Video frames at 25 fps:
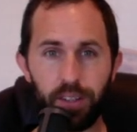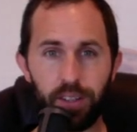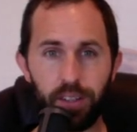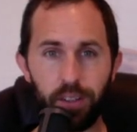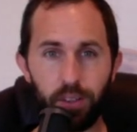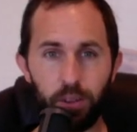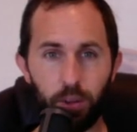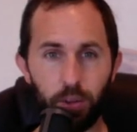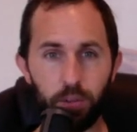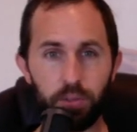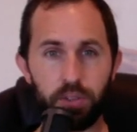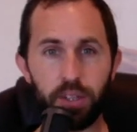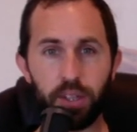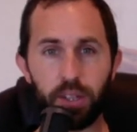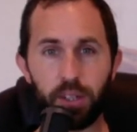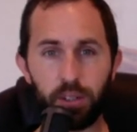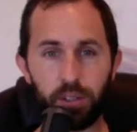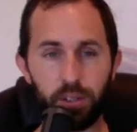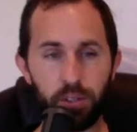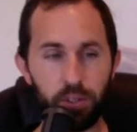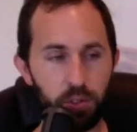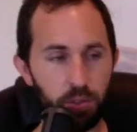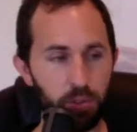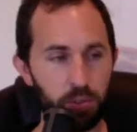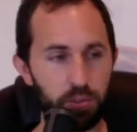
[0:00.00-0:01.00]
You'll
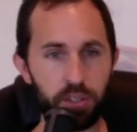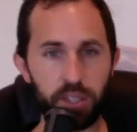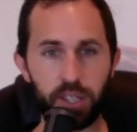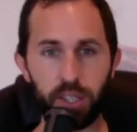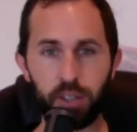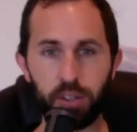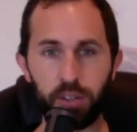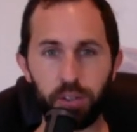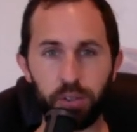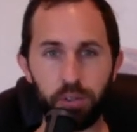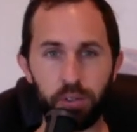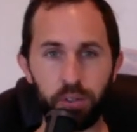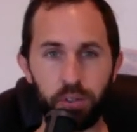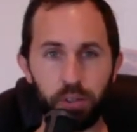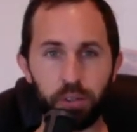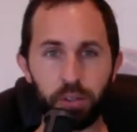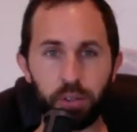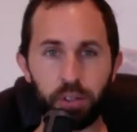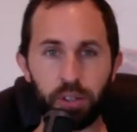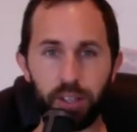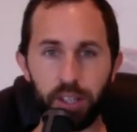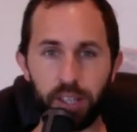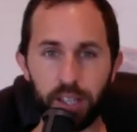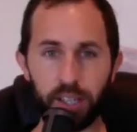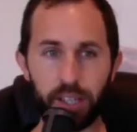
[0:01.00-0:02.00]
tell your
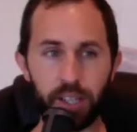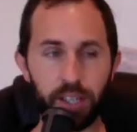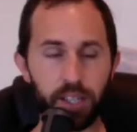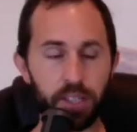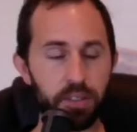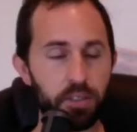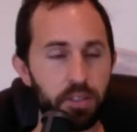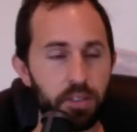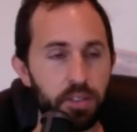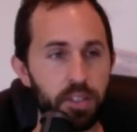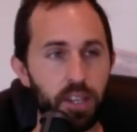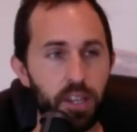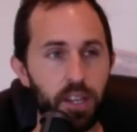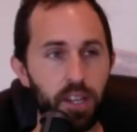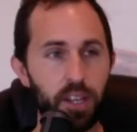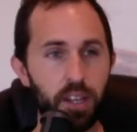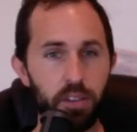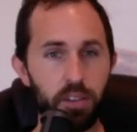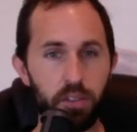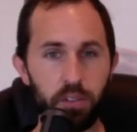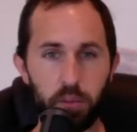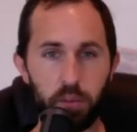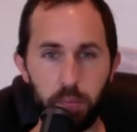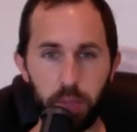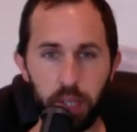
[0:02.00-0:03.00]
clients
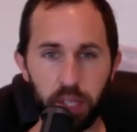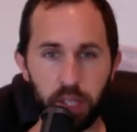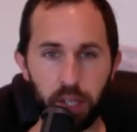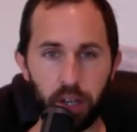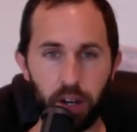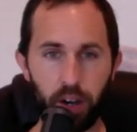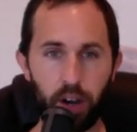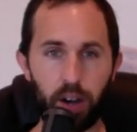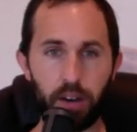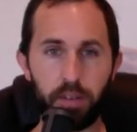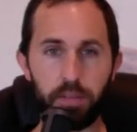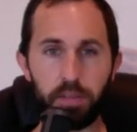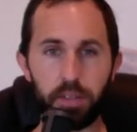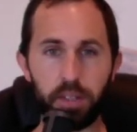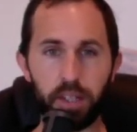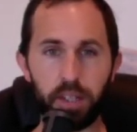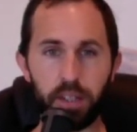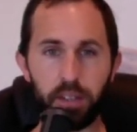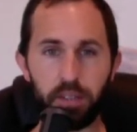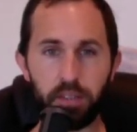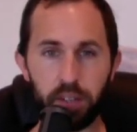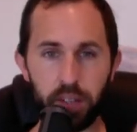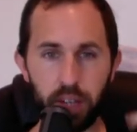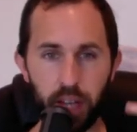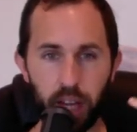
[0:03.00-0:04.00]
to be
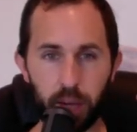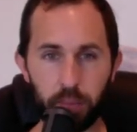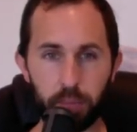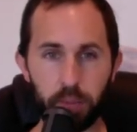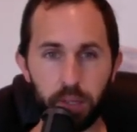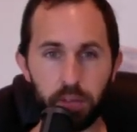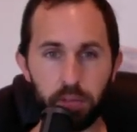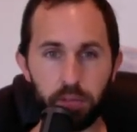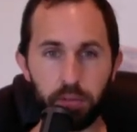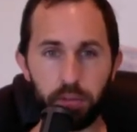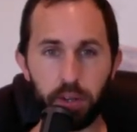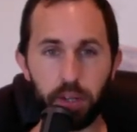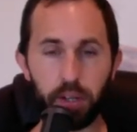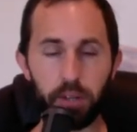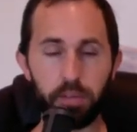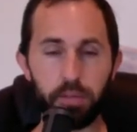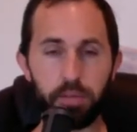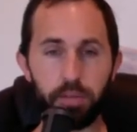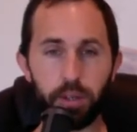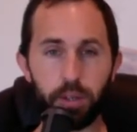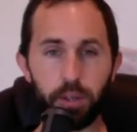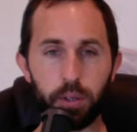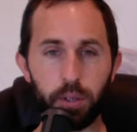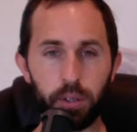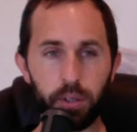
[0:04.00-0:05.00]
confident, to not be afraid of
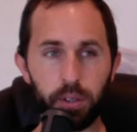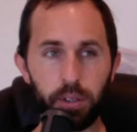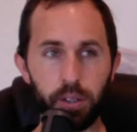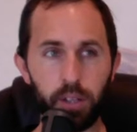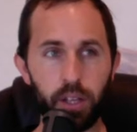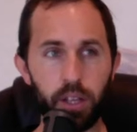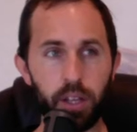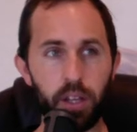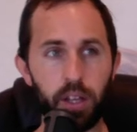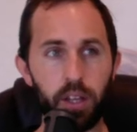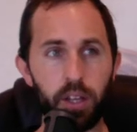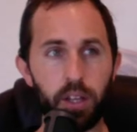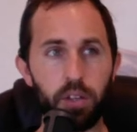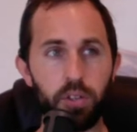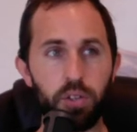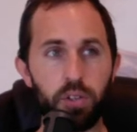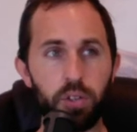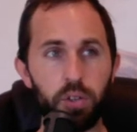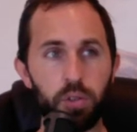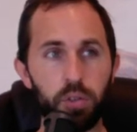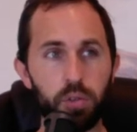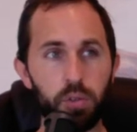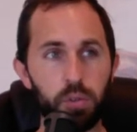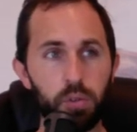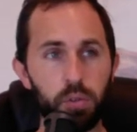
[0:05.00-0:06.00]
failure,
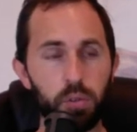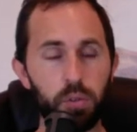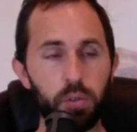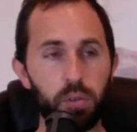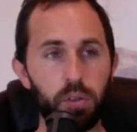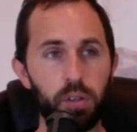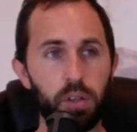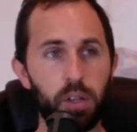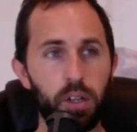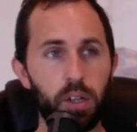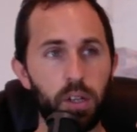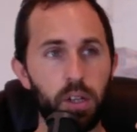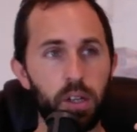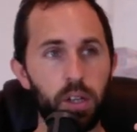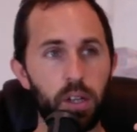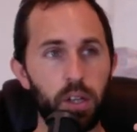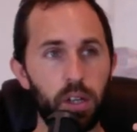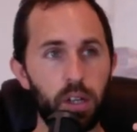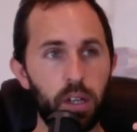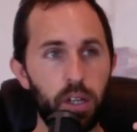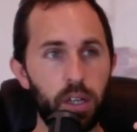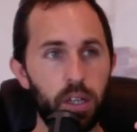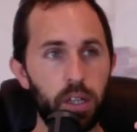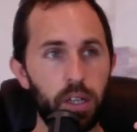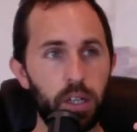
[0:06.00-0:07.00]
to
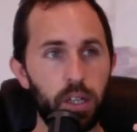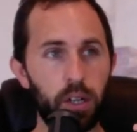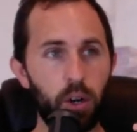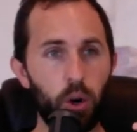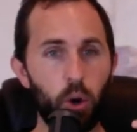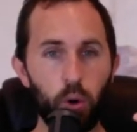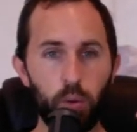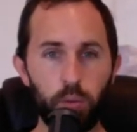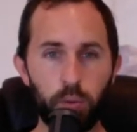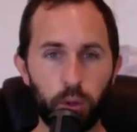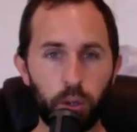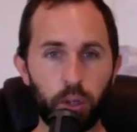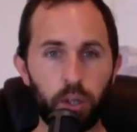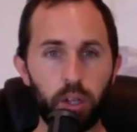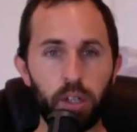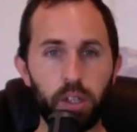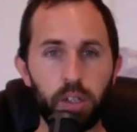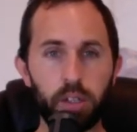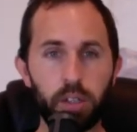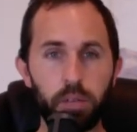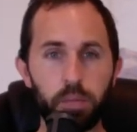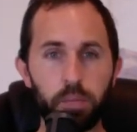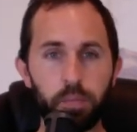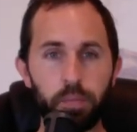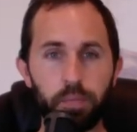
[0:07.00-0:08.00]

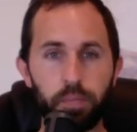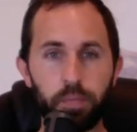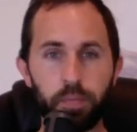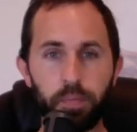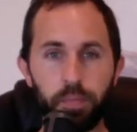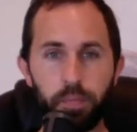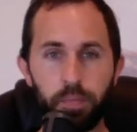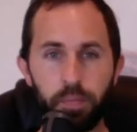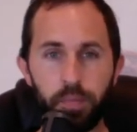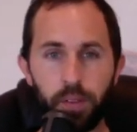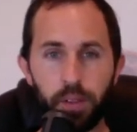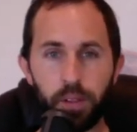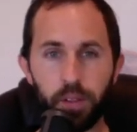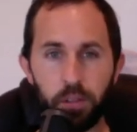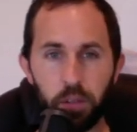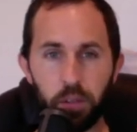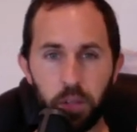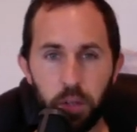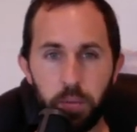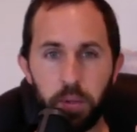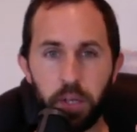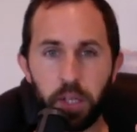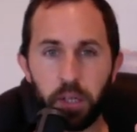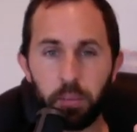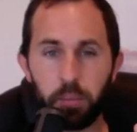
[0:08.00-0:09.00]
overcome
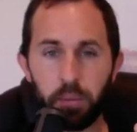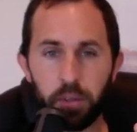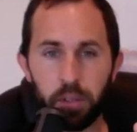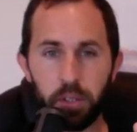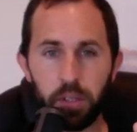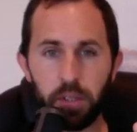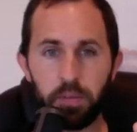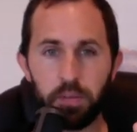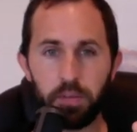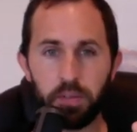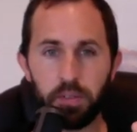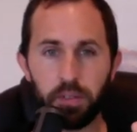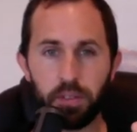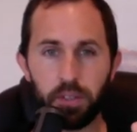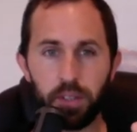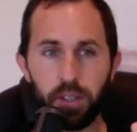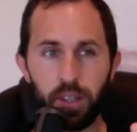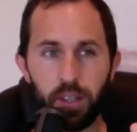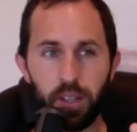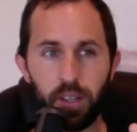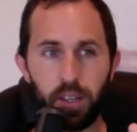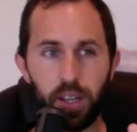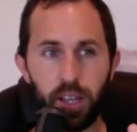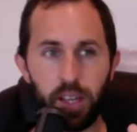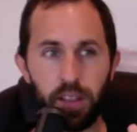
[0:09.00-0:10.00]
limiting beliefs.
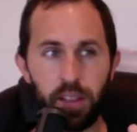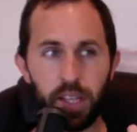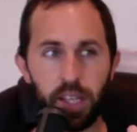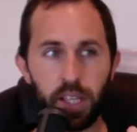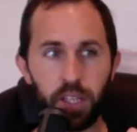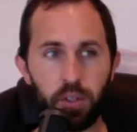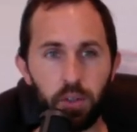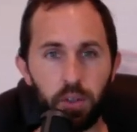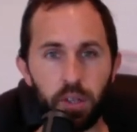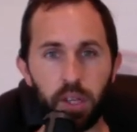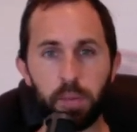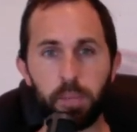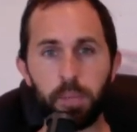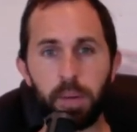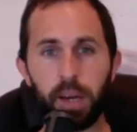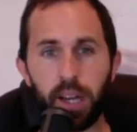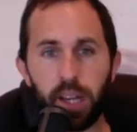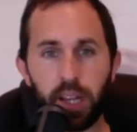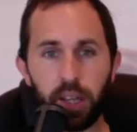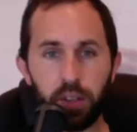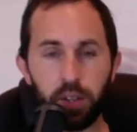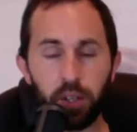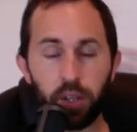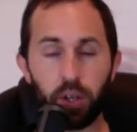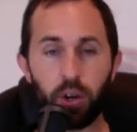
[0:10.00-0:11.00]
And then you get back
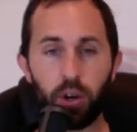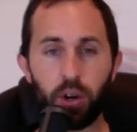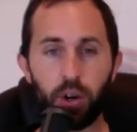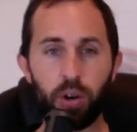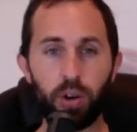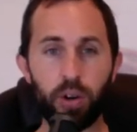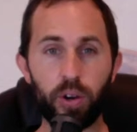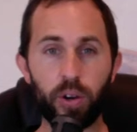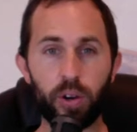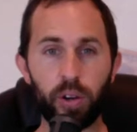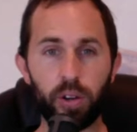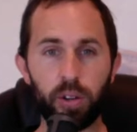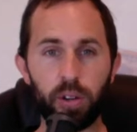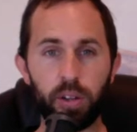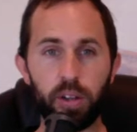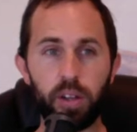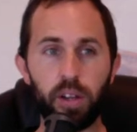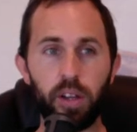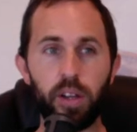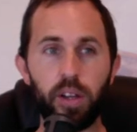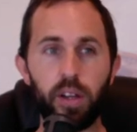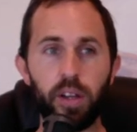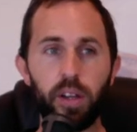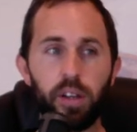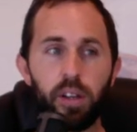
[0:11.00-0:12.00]
in the car
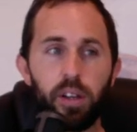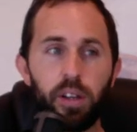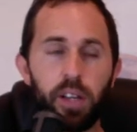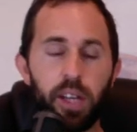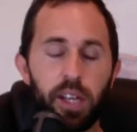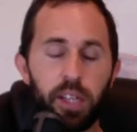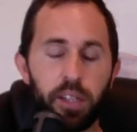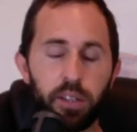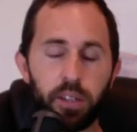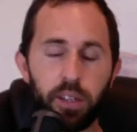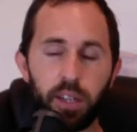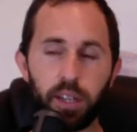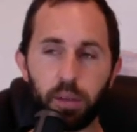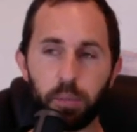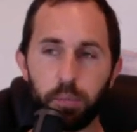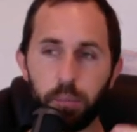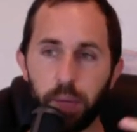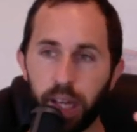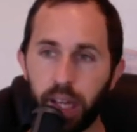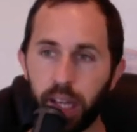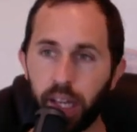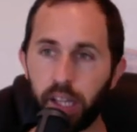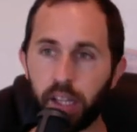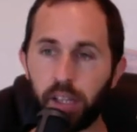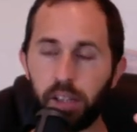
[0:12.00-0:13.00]
and you're like,
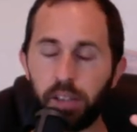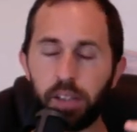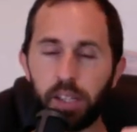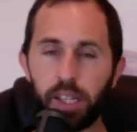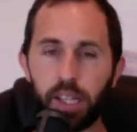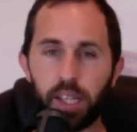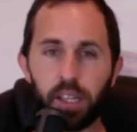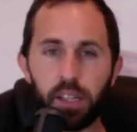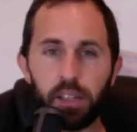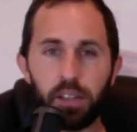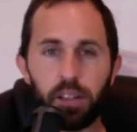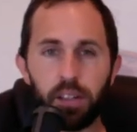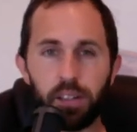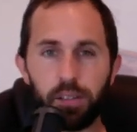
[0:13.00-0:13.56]
man, like,